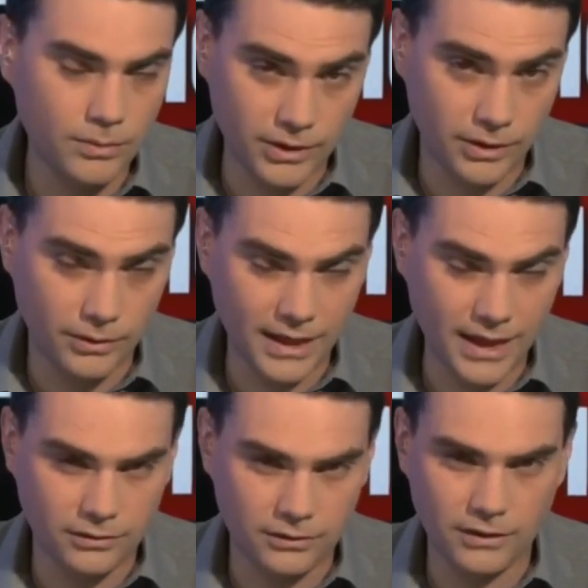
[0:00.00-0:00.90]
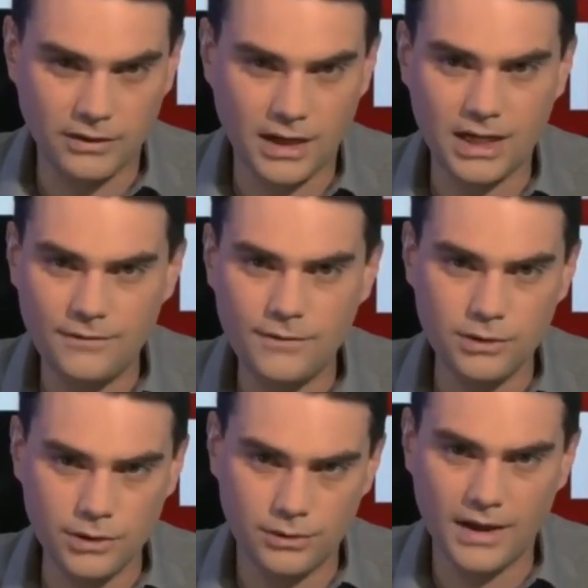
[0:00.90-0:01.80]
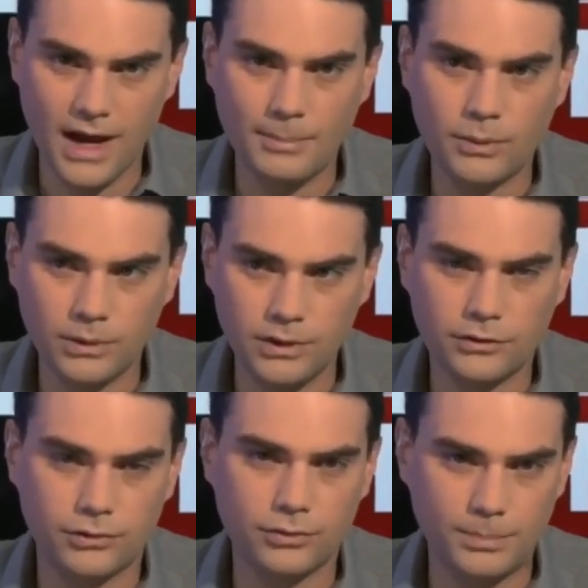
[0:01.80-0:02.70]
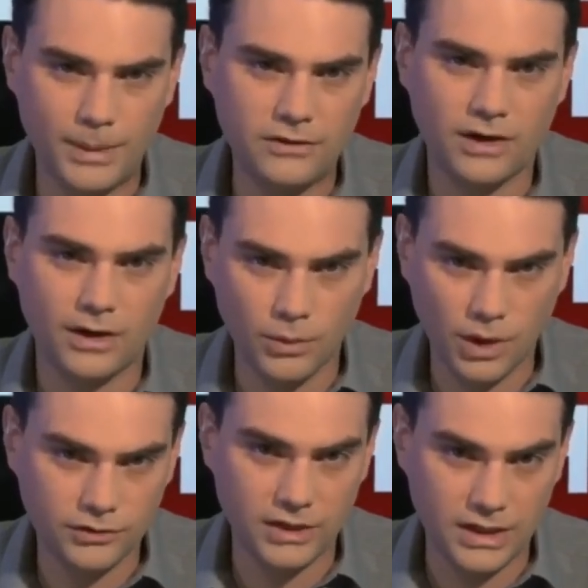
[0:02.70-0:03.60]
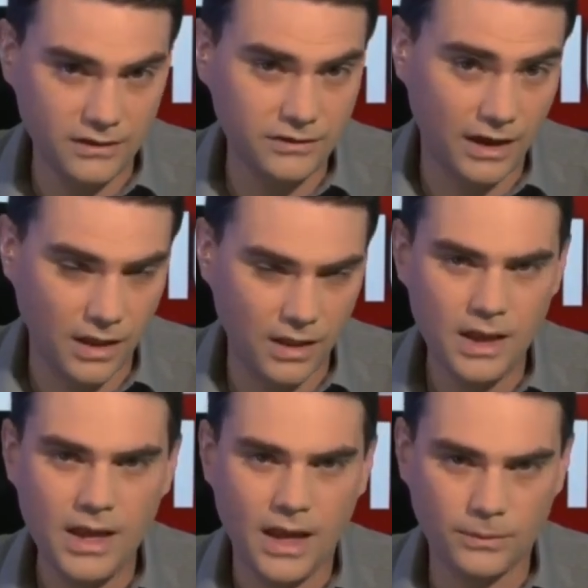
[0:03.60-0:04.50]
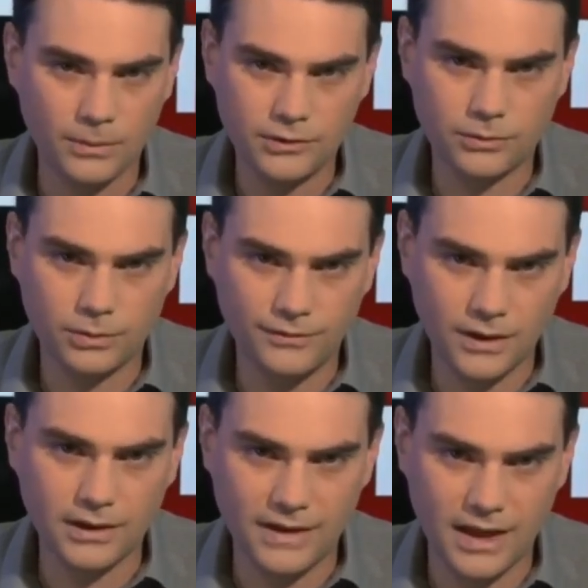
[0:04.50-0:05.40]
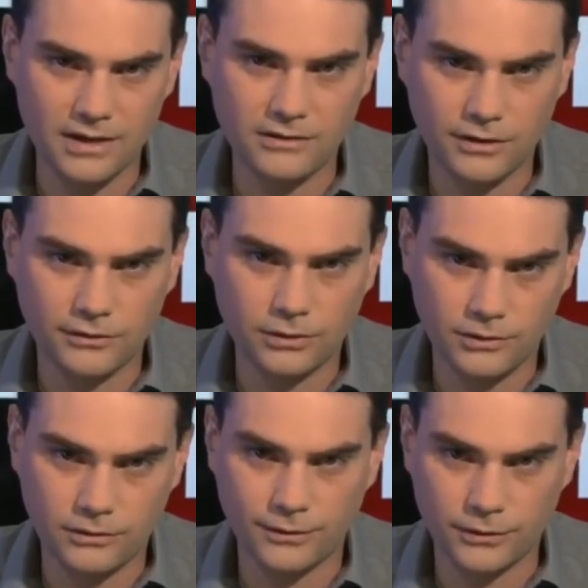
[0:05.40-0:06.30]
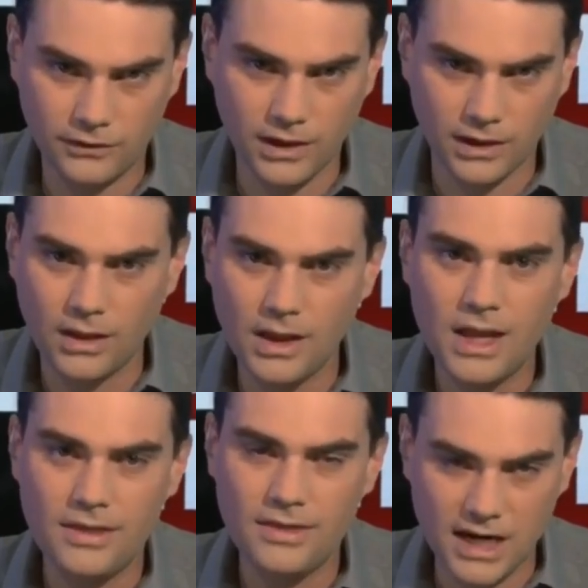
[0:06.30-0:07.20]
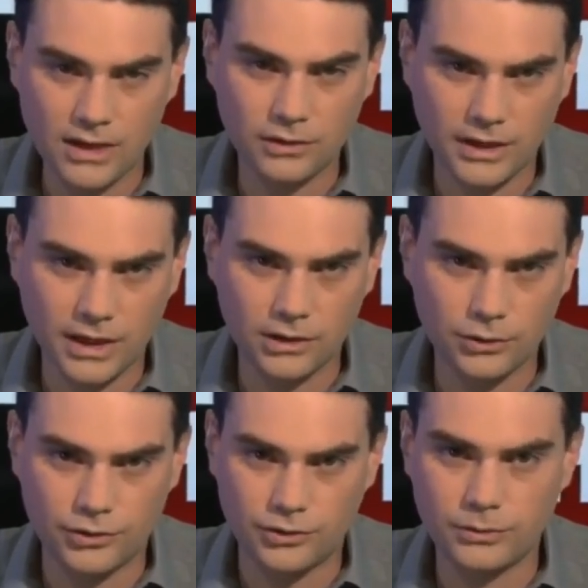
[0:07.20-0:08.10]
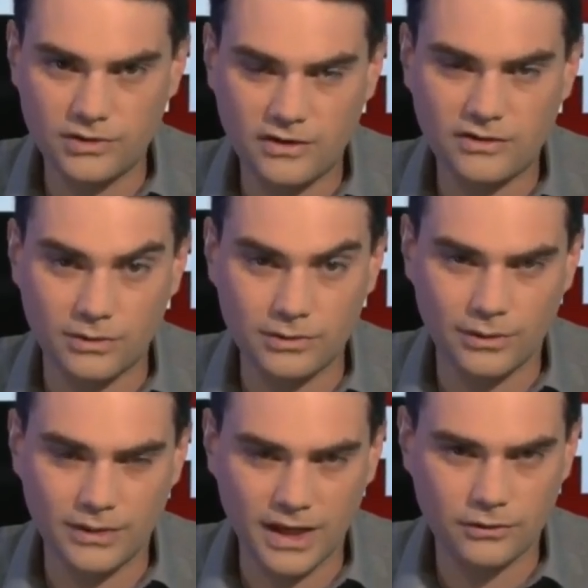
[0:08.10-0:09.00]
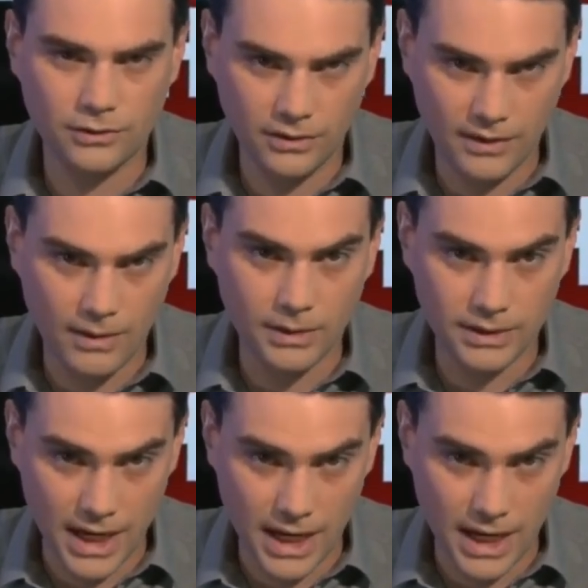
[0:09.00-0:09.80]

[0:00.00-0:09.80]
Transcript: and we don't know the answer to this yet, if you knew the Oppo research was based on Russian intel and the Russians were funneling that intel to Christopher Steele, then it looks like collusion. So we just don't know the answer to that one